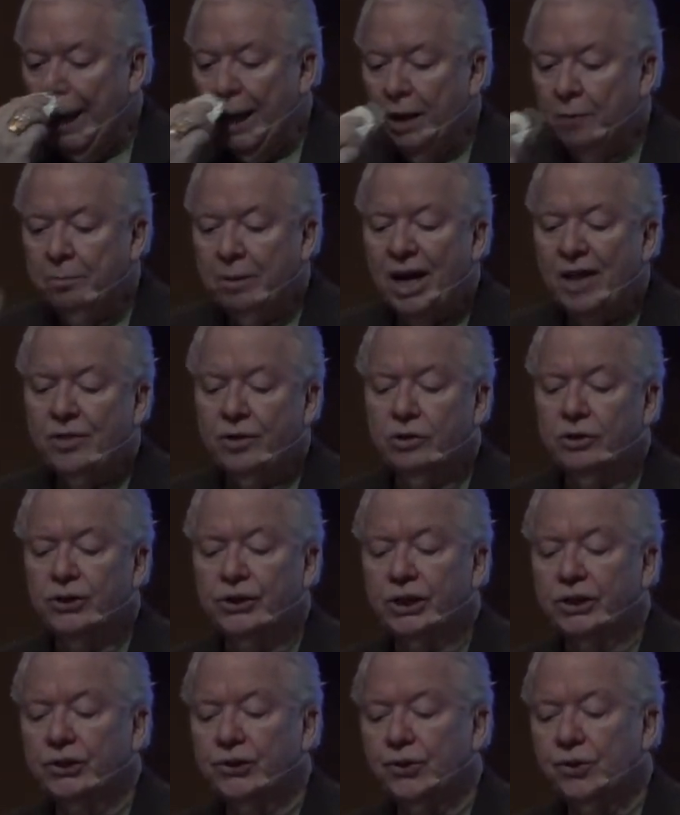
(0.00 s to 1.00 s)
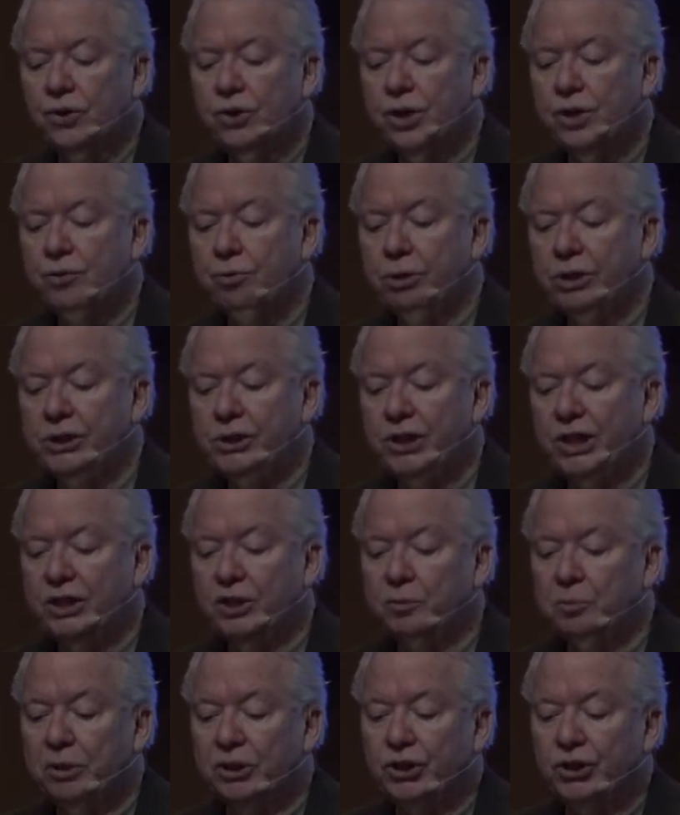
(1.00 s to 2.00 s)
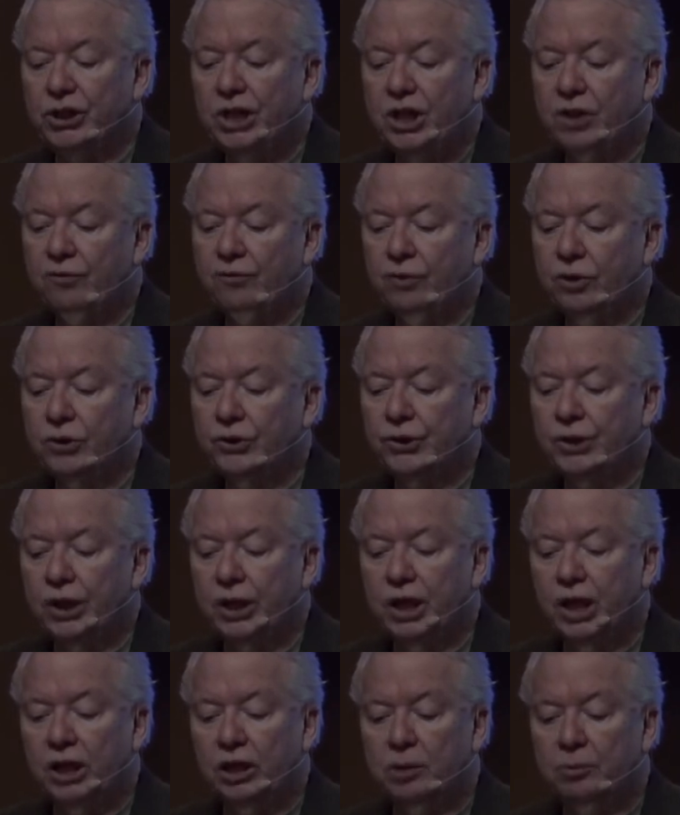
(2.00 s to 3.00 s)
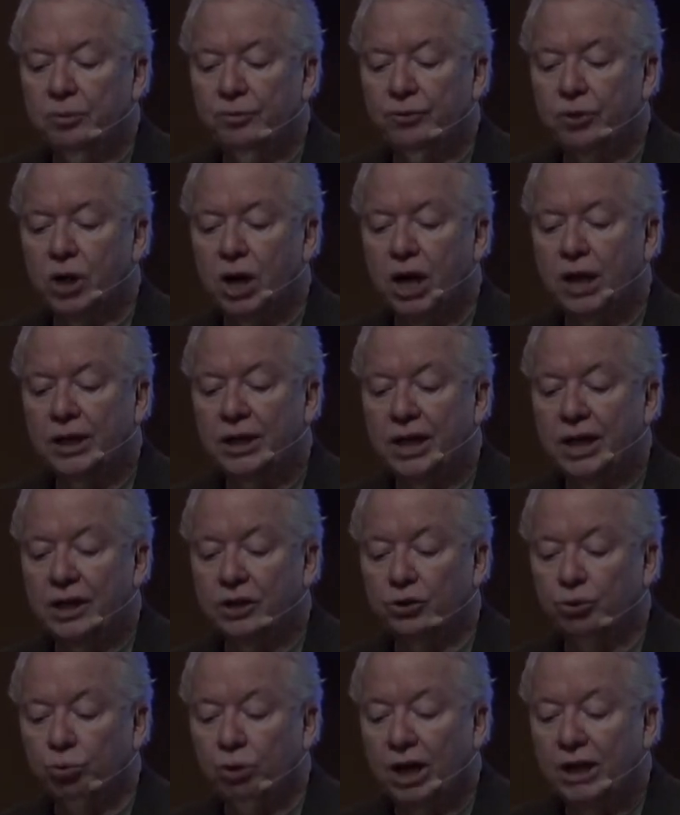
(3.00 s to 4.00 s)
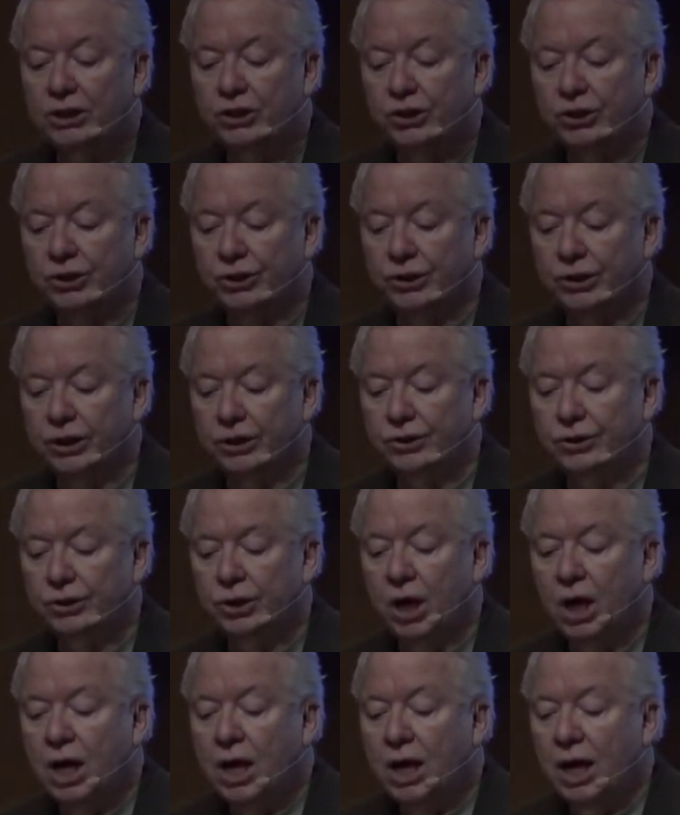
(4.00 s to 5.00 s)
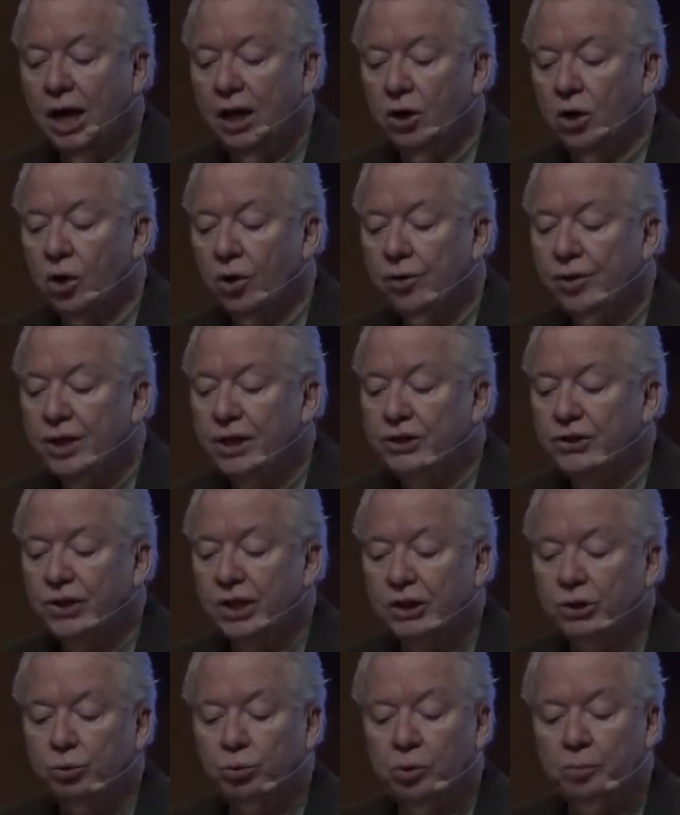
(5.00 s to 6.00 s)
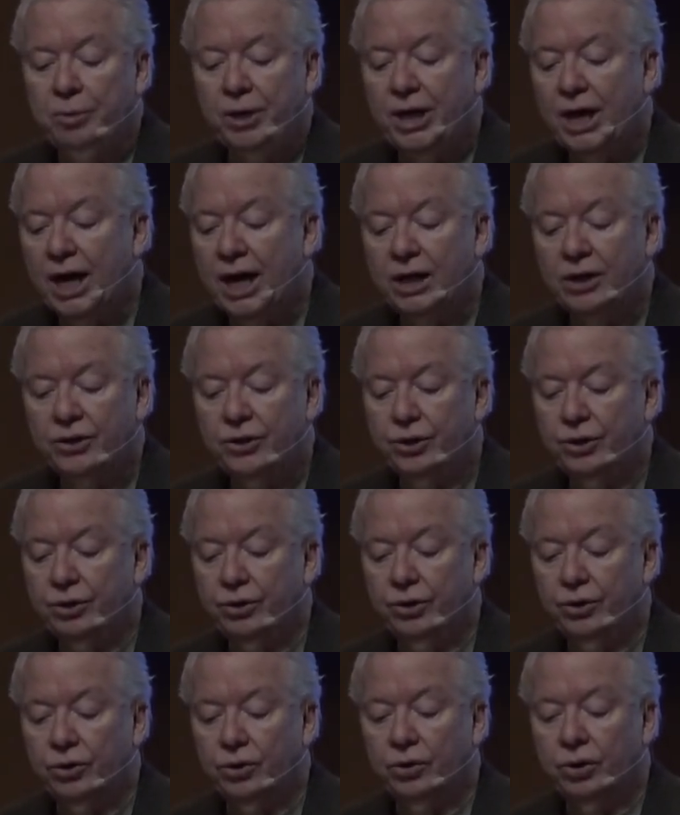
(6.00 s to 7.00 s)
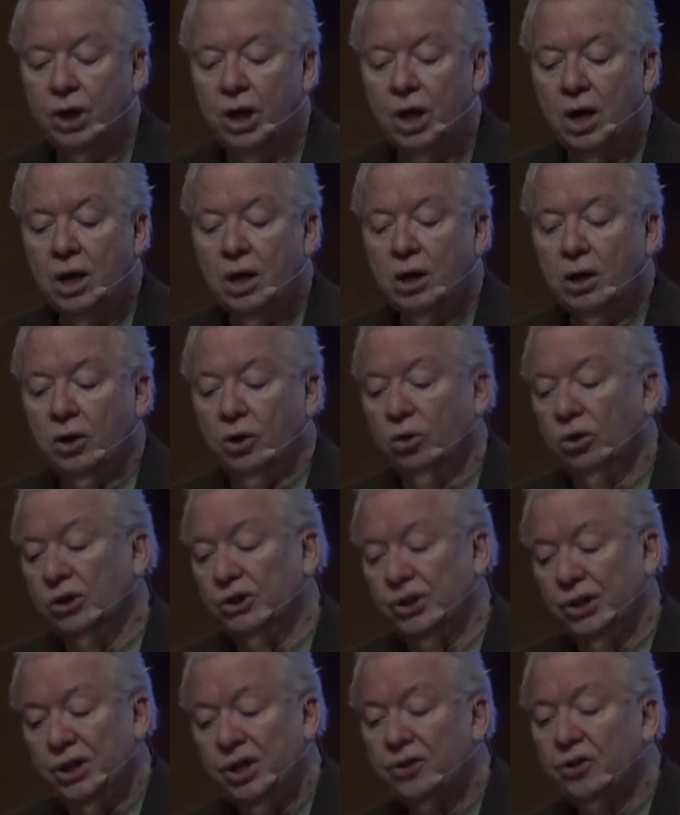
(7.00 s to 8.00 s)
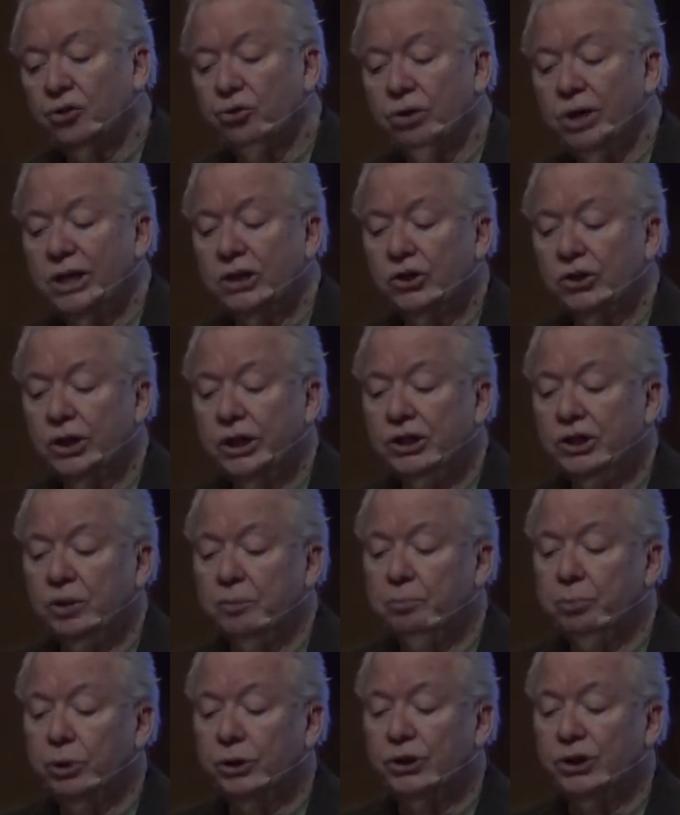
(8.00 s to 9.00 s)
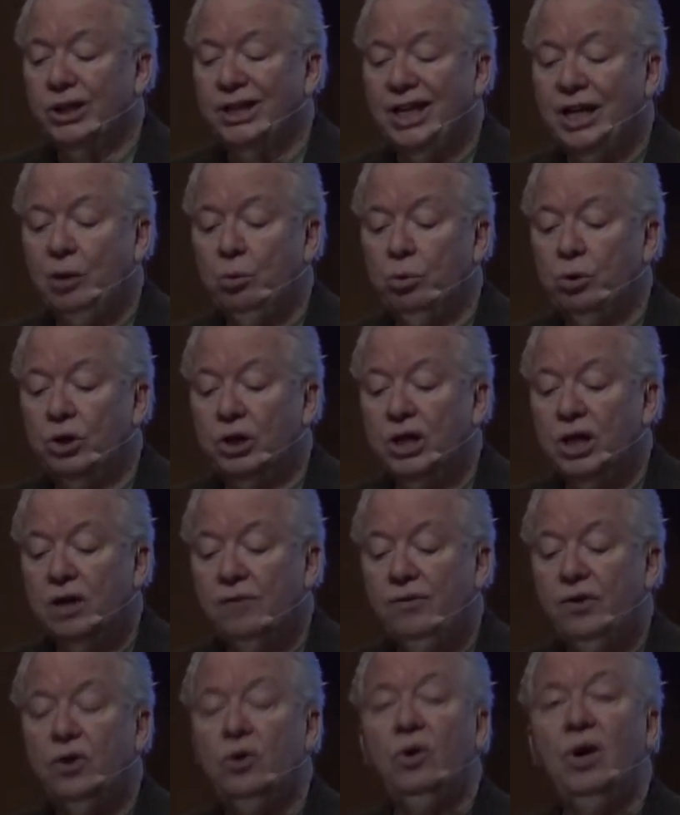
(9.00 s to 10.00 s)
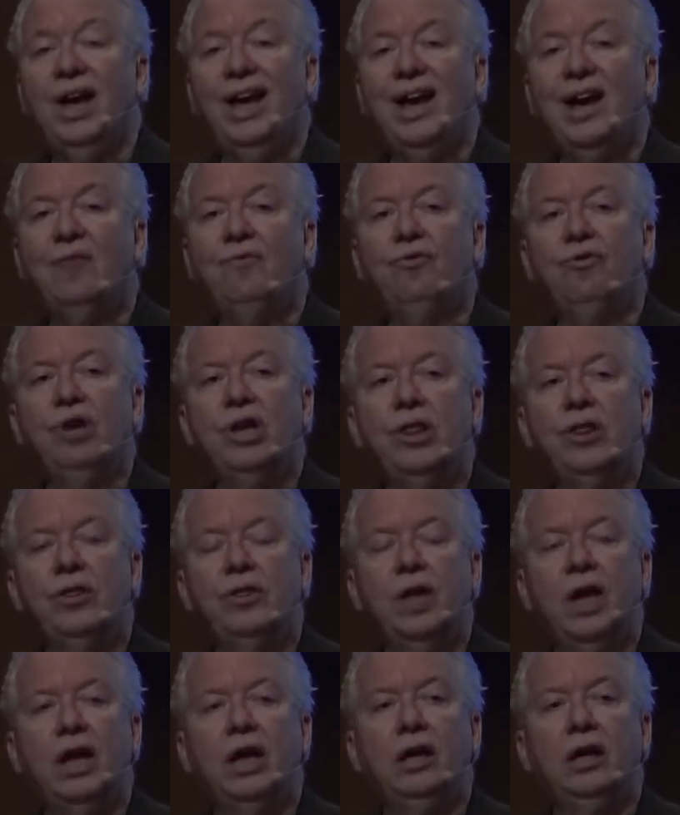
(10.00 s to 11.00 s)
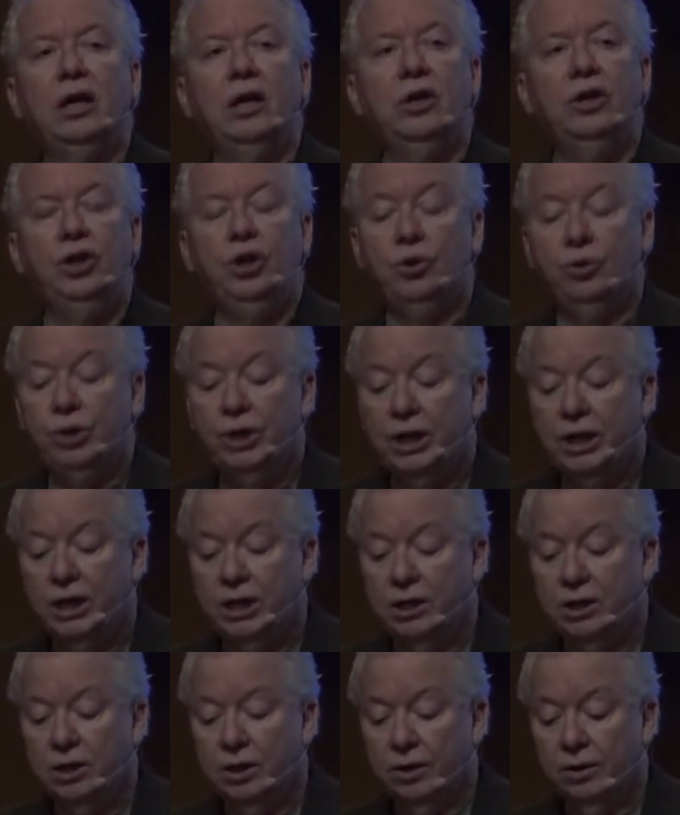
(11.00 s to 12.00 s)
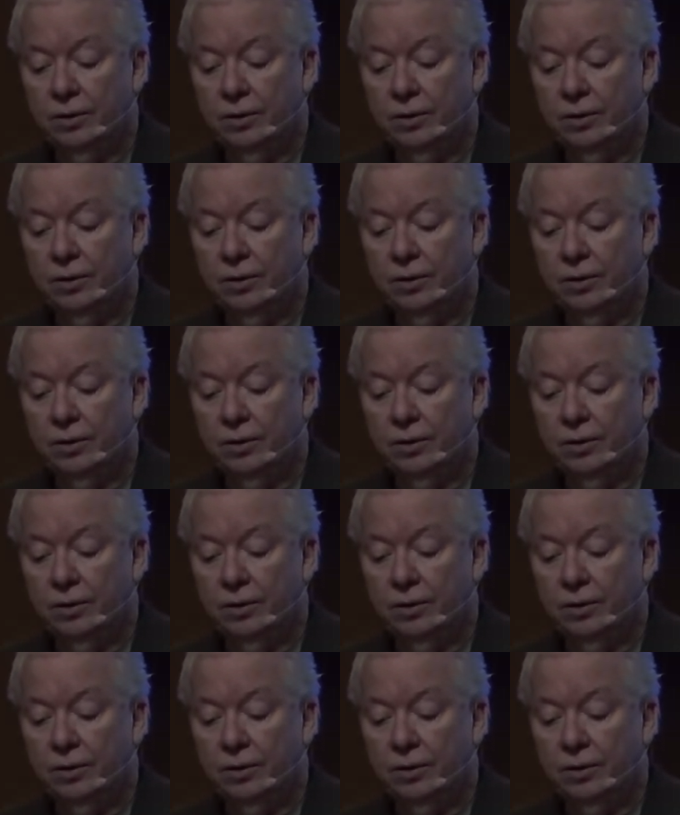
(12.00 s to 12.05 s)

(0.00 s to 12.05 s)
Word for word: And Matthew 6.33 says, But seek first the kingdom of God and his righteousness, and all these things will be added to you. Or as another translation puts it, he will give you everything you need.